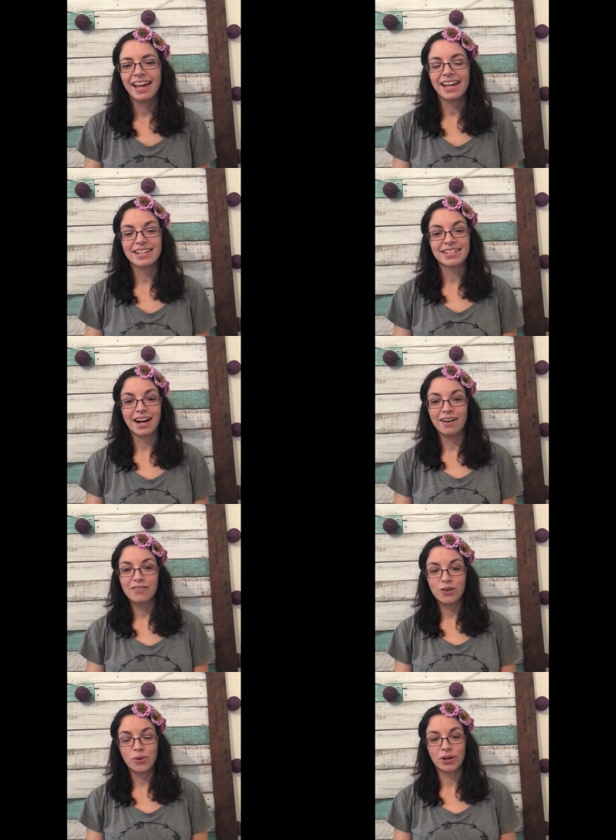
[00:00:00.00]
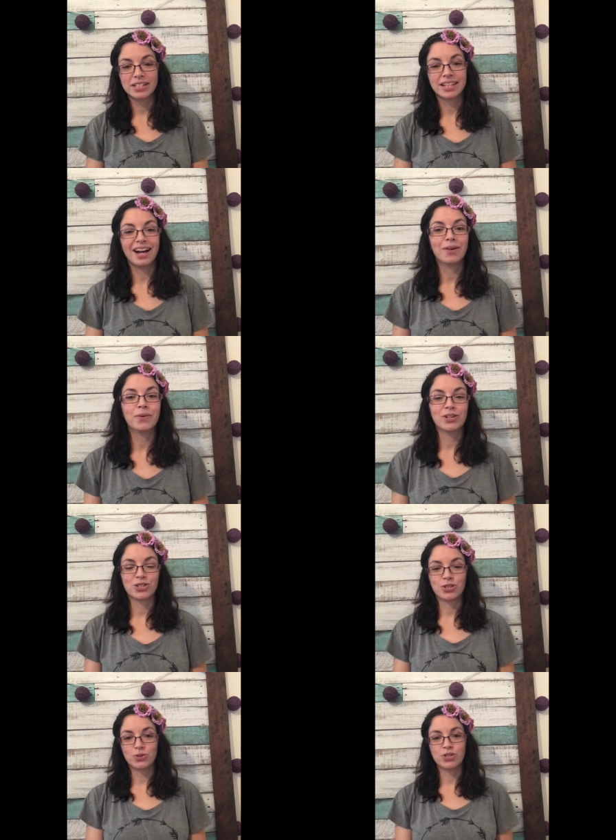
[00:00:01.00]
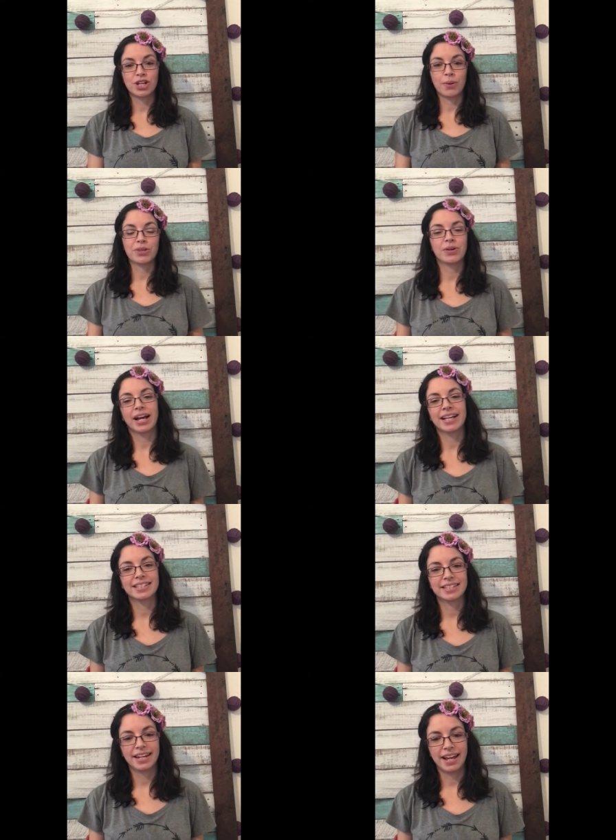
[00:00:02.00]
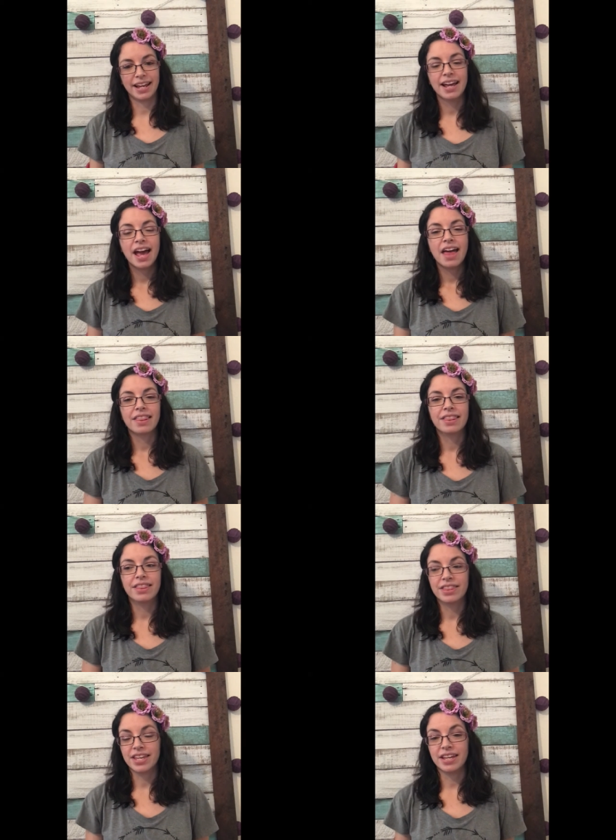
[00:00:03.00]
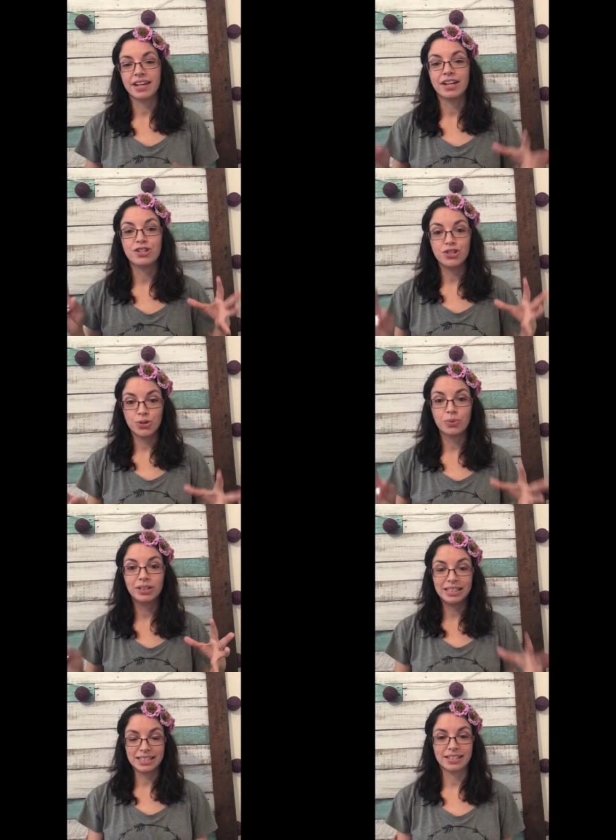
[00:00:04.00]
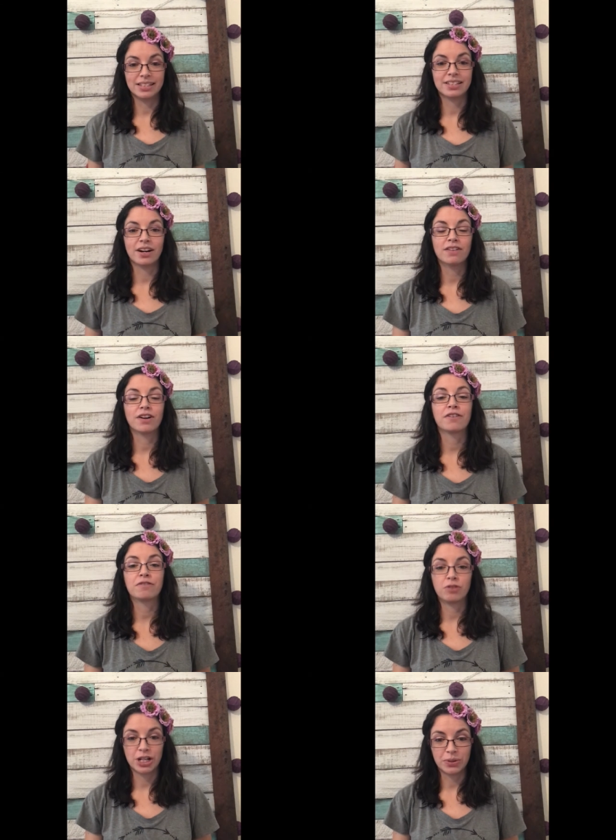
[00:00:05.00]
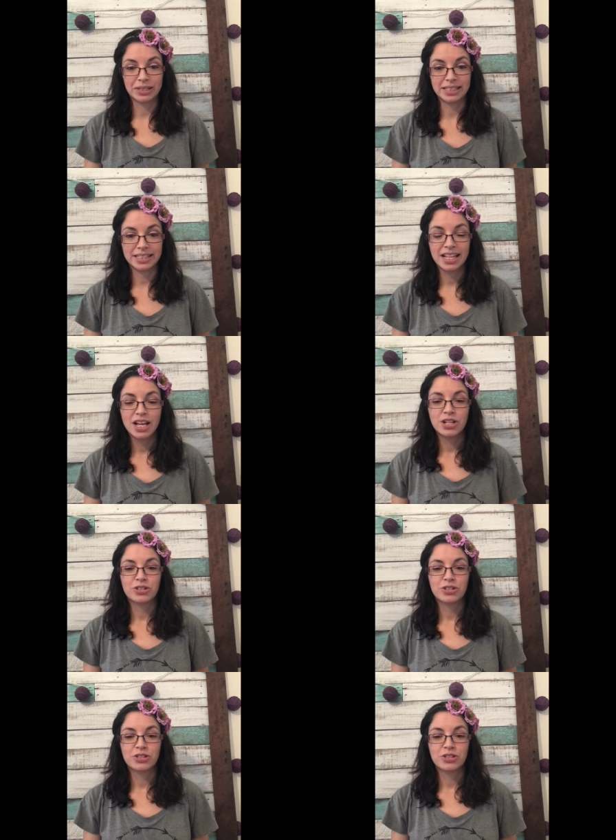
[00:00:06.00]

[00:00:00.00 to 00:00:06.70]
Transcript: and of course I want to share with you guys today the new releases of our fragrance.